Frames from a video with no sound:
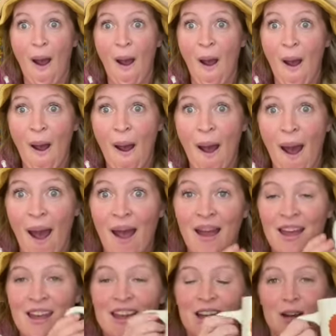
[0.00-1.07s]
I
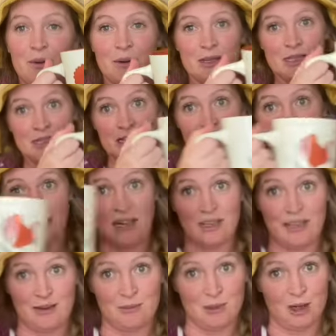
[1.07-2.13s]
always tell you I
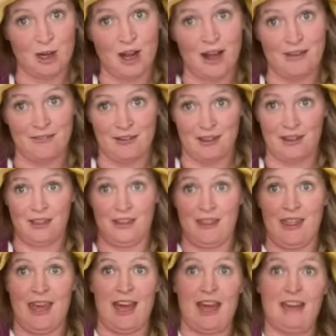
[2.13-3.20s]
need more coffee. Look at
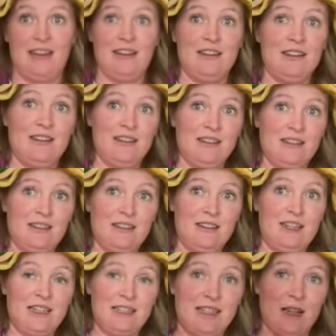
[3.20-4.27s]
that.
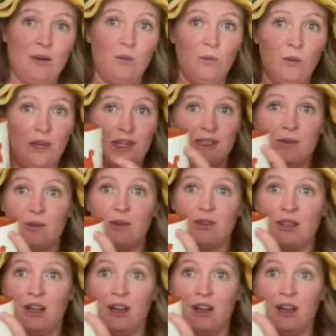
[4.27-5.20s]
That's like a week's worth of